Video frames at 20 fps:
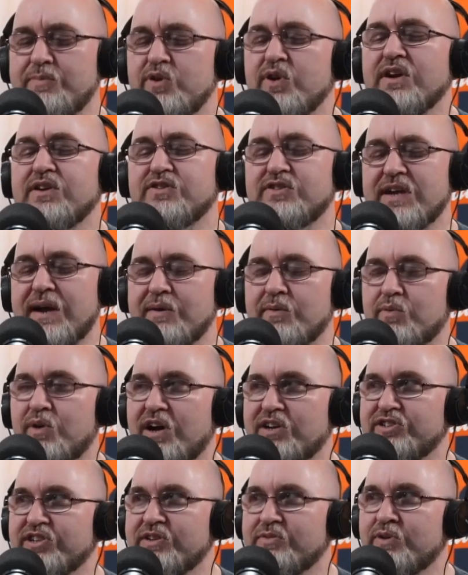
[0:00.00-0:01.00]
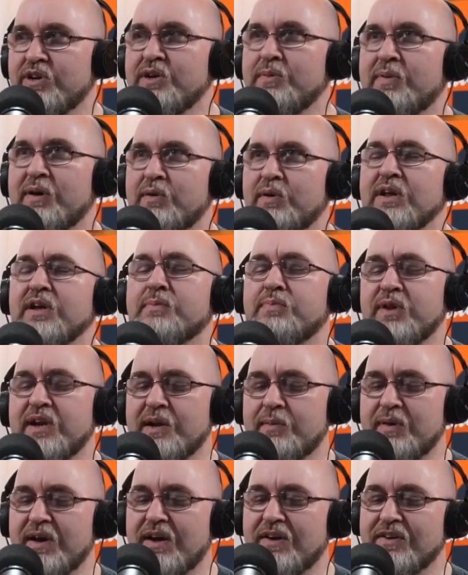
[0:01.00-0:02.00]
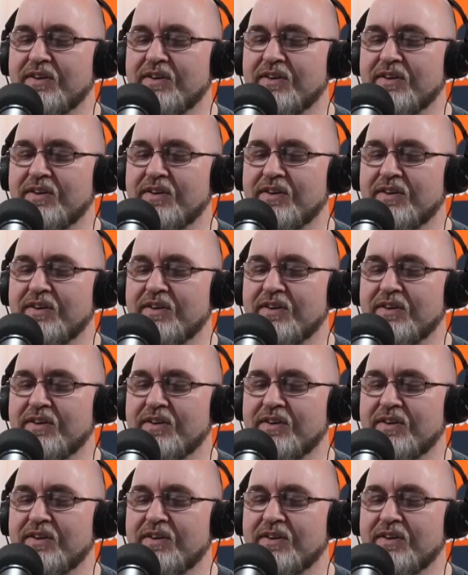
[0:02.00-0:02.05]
You had your time to watch it. What are you complaining about?